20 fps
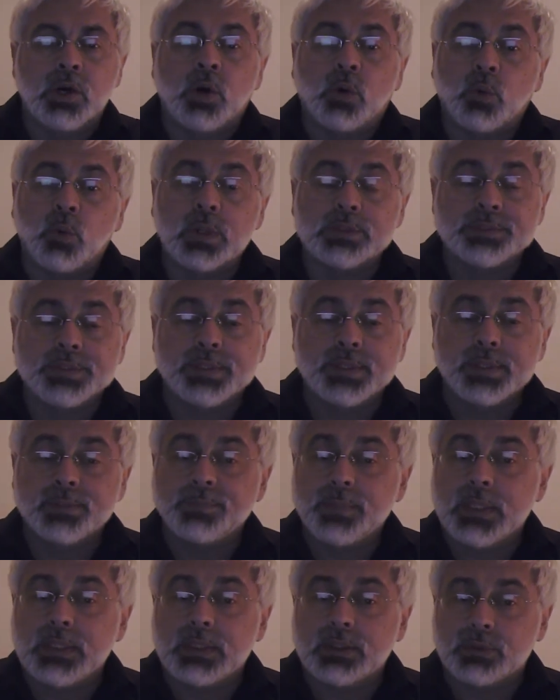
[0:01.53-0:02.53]
What's the
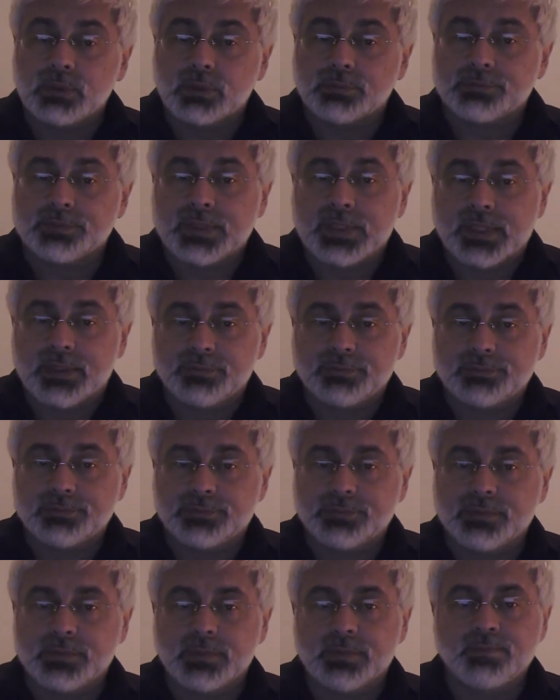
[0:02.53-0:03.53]
meaning of
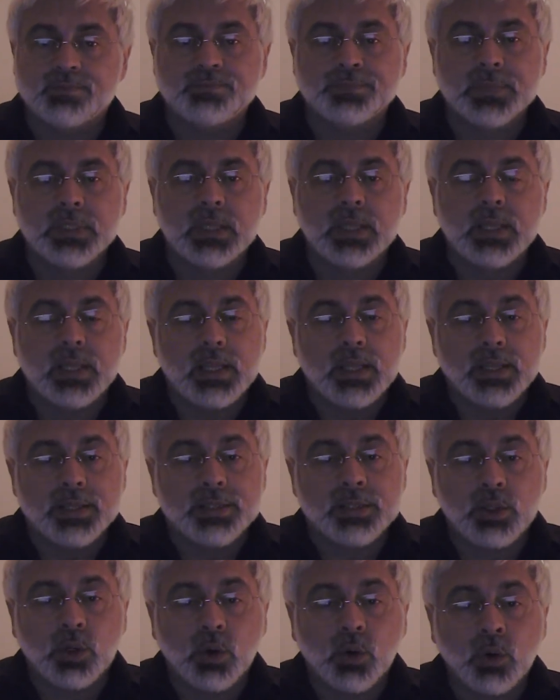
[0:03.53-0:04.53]
life?
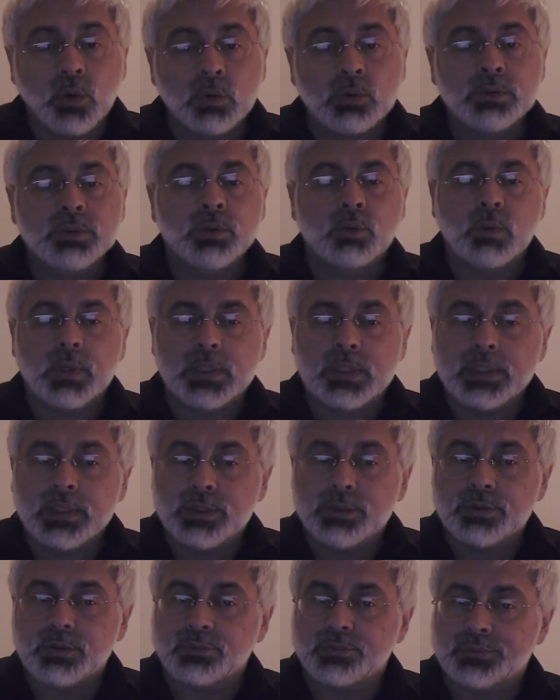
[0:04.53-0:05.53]
The old
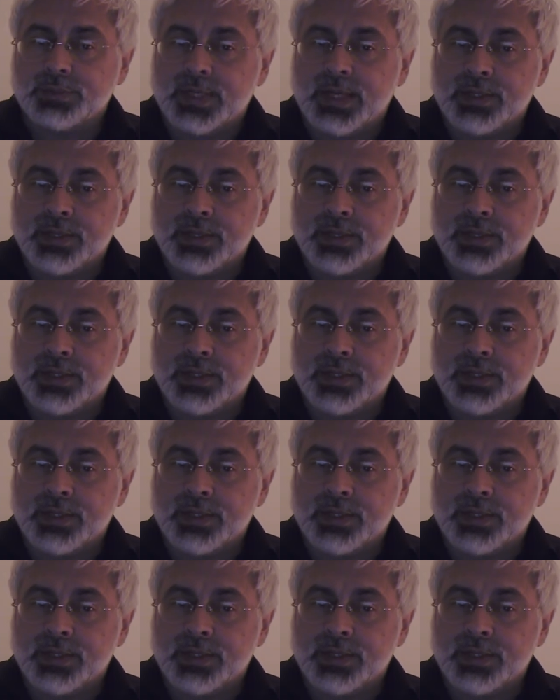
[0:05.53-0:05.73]
religious